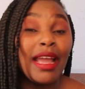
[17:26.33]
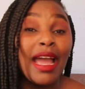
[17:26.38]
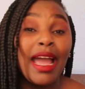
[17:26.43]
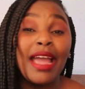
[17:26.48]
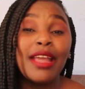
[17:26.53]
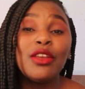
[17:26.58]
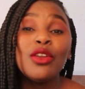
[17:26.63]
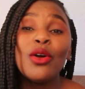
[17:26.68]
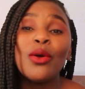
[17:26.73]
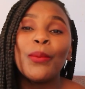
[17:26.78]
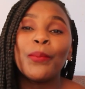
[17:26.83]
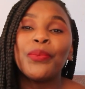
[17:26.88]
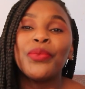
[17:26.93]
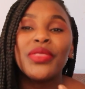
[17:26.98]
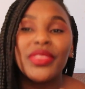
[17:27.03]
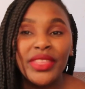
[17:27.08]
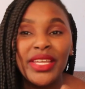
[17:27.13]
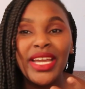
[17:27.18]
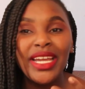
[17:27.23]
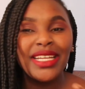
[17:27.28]
I know,
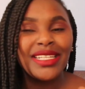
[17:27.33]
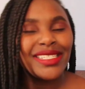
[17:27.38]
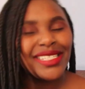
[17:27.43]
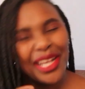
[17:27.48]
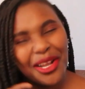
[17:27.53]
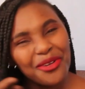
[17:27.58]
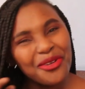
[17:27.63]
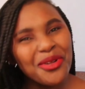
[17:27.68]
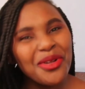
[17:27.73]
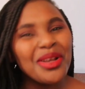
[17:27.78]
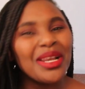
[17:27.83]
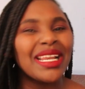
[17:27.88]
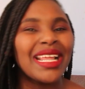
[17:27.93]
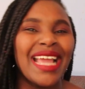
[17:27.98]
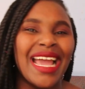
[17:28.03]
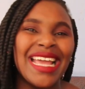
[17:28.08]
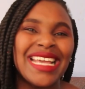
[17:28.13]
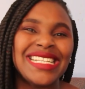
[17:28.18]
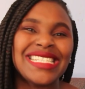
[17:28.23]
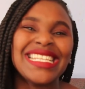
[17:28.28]
it's a rule,
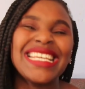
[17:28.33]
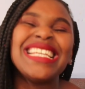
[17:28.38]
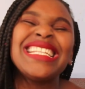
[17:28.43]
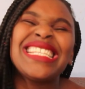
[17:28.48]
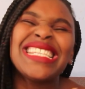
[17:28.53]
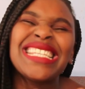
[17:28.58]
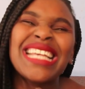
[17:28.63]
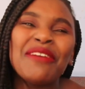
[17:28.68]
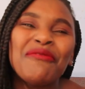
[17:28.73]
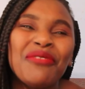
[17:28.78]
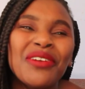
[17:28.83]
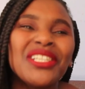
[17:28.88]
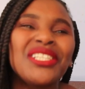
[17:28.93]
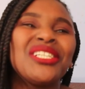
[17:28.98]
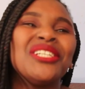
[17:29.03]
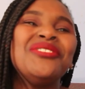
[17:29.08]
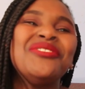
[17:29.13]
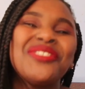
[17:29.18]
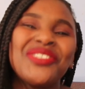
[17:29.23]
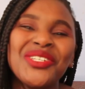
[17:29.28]
guys. It's a
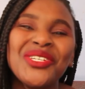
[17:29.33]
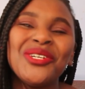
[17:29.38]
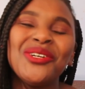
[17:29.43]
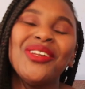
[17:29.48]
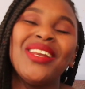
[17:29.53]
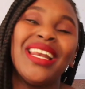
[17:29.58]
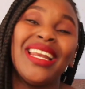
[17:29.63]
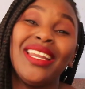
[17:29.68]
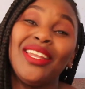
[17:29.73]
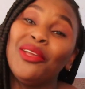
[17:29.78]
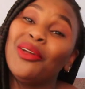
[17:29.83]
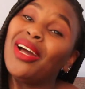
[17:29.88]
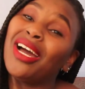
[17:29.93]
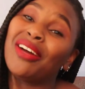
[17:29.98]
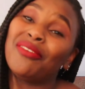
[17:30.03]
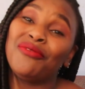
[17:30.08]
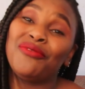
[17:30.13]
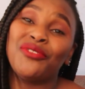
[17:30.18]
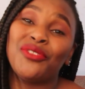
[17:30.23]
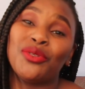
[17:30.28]
fashion rule. You
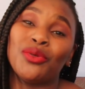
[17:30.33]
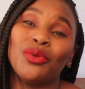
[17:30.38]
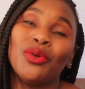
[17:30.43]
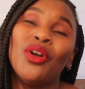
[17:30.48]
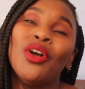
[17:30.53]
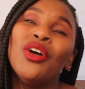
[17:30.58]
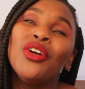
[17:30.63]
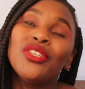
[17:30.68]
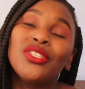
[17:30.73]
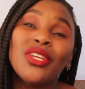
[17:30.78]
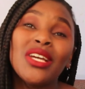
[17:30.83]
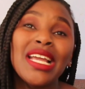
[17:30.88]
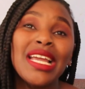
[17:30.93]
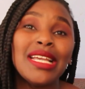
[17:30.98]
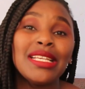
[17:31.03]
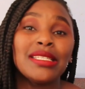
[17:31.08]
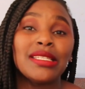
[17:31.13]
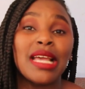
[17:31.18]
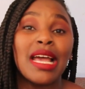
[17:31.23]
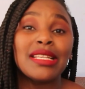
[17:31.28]
have to. So,
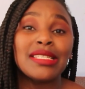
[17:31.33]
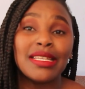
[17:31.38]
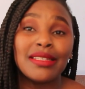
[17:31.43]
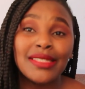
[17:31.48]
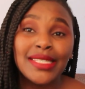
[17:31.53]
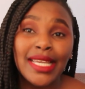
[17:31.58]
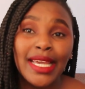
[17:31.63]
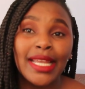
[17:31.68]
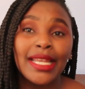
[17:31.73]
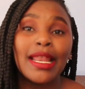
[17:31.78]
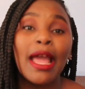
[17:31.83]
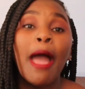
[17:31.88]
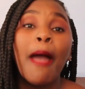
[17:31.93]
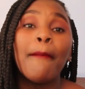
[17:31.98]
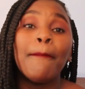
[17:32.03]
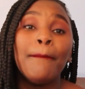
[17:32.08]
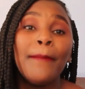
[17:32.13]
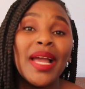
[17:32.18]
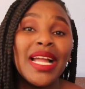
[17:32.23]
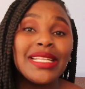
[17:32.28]
guys, as I said,
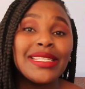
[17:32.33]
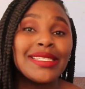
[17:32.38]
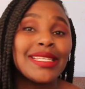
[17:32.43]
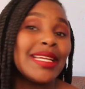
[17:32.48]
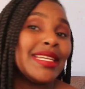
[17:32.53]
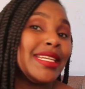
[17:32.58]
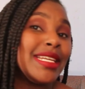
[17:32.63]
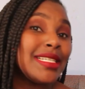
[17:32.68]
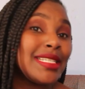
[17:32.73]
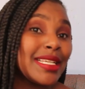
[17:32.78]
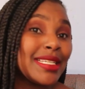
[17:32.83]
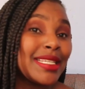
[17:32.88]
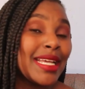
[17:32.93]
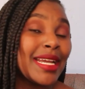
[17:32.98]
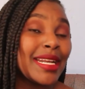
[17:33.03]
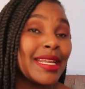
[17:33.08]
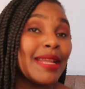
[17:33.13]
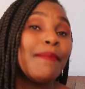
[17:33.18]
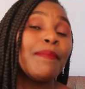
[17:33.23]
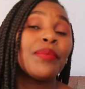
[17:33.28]
belts are
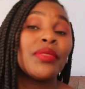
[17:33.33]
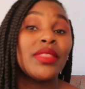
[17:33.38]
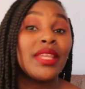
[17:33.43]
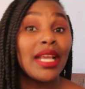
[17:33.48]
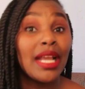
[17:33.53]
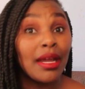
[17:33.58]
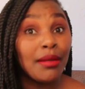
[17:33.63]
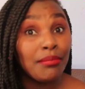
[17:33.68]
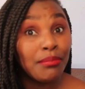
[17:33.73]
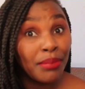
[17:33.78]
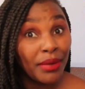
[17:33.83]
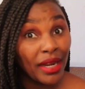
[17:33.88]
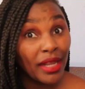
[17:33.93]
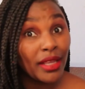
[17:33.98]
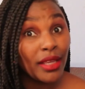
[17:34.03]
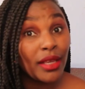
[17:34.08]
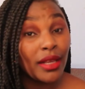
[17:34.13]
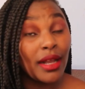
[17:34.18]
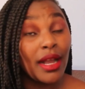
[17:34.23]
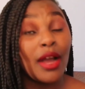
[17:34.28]
necessary. They can
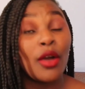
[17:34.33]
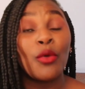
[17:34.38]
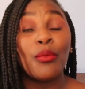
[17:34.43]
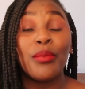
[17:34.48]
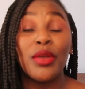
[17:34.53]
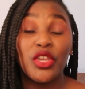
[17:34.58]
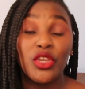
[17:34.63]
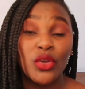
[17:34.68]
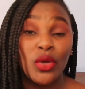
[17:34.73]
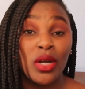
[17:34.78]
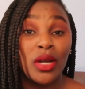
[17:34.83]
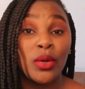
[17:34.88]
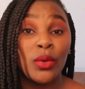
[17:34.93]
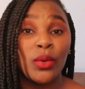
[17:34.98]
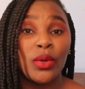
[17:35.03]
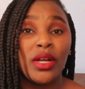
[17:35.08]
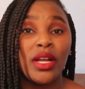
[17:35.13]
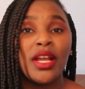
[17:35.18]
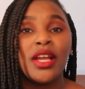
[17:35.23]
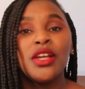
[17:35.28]
break or make your
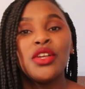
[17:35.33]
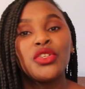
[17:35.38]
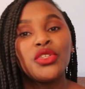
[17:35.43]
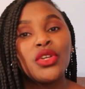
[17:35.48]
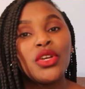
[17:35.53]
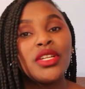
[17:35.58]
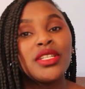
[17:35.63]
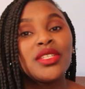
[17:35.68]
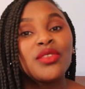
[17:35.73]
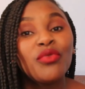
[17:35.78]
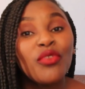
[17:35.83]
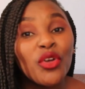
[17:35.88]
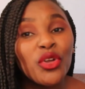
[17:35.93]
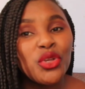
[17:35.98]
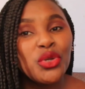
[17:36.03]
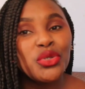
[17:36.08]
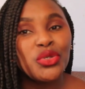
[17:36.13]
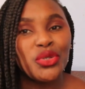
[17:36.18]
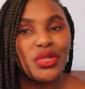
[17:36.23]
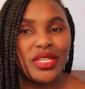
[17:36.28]
look. So, it's for
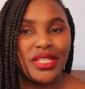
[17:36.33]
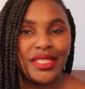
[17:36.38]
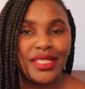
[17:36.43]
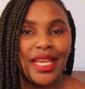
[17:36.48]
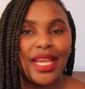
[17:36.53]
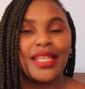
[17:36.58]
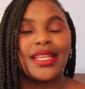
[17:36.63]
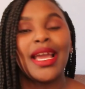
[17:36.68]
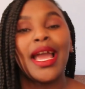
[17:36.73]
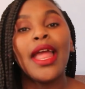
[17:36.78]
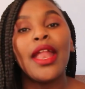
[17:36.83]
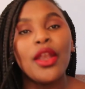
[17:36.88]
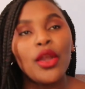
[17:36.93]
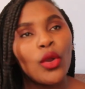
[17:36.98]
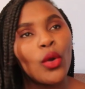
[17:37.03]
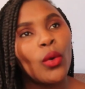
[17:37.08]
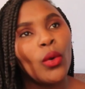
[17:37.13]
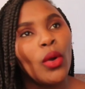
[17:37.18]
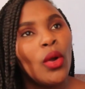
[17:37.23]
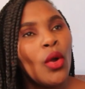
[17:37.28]
you to decide and
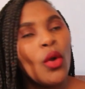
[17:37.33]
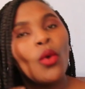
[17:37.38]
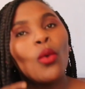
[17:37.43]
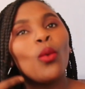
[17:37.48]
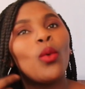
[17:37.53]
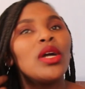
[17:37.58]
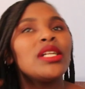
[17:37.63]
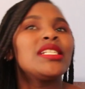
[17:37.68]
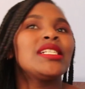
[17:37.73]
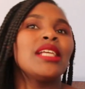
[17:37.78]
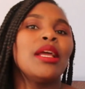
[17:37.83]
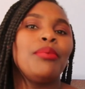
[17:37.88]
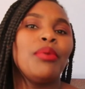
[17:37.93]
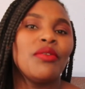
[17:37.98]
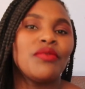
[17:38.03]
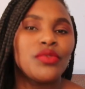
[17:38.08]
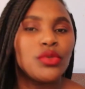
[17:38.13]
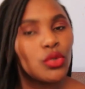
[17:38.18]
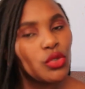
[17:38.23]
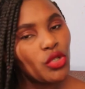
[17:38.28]
know what type
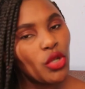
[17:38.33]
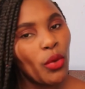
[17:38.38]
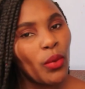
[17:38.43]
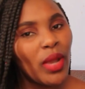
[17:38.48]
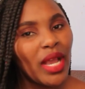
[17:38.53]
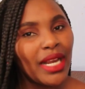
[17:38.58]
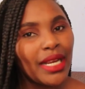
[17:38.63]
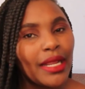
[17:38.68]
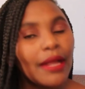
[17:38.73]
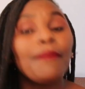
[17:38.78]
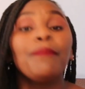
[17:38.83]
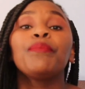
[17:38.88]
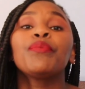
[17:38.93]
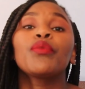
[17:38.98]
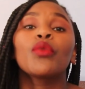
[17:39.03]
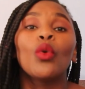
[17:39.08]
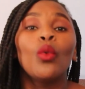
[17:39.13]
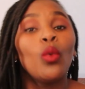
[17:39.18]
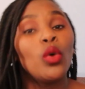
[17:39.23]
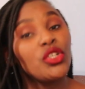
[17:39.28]
of suit you're wearing,
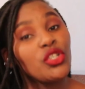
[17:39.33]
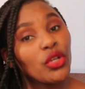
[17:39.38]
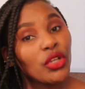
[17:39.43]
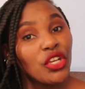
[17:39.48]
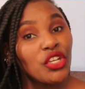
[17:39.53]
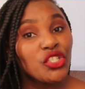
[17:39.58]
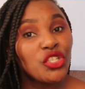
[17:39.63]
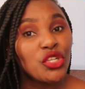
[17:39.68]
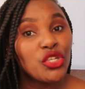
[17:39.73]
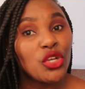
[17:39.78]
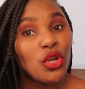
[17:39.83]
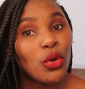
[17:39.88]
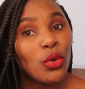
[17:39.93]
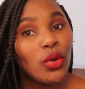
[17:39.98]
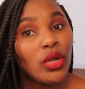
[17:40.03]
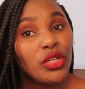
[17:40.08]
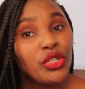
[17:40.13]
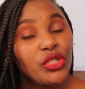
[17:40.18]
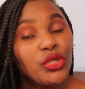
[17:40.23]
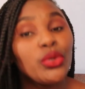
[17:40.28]
what occasion you're
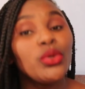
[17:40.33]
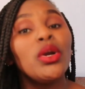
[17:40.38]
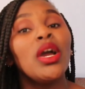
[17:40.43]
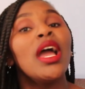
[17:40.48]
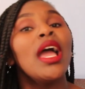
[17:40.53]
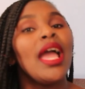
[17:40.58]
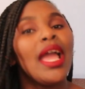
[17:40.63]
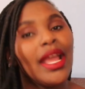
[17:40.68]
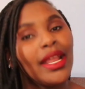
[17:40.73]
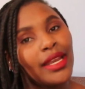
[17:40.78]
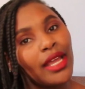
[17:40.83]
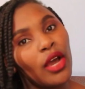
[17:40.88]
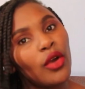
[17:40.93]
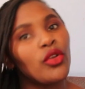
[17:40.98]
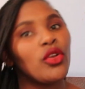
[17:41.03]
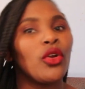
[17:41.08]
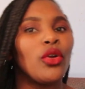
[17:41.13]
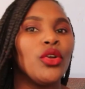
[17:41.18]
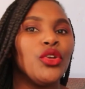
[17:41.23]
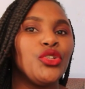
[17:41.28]
going to, and how
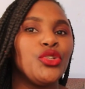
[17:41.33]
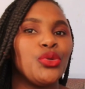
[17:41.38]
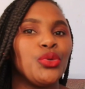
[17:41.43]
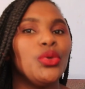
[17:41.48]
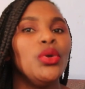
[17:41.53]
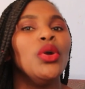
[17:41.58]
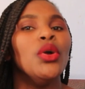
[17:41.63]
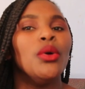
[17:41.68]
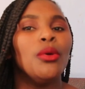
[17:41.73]
you're going to